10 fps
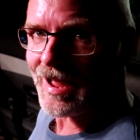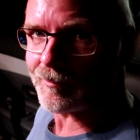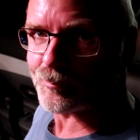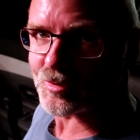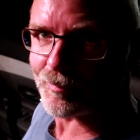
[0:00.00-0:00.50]

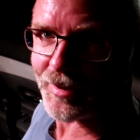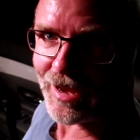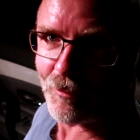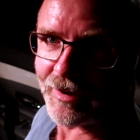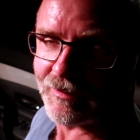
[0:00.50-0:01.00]
I'm
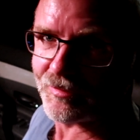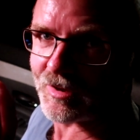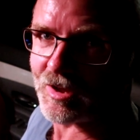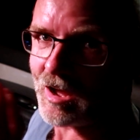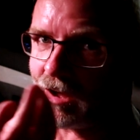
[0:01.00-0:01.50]
preparing the
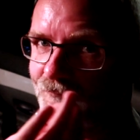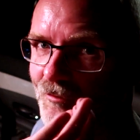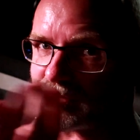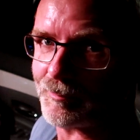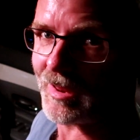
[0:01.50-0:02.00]
car
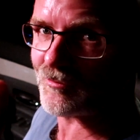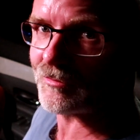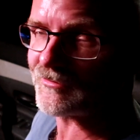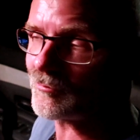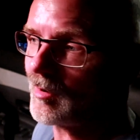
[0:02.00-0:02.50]
for the
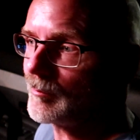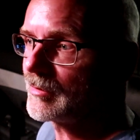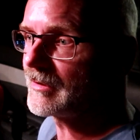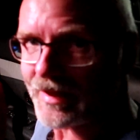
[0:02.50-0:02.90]
battery swap.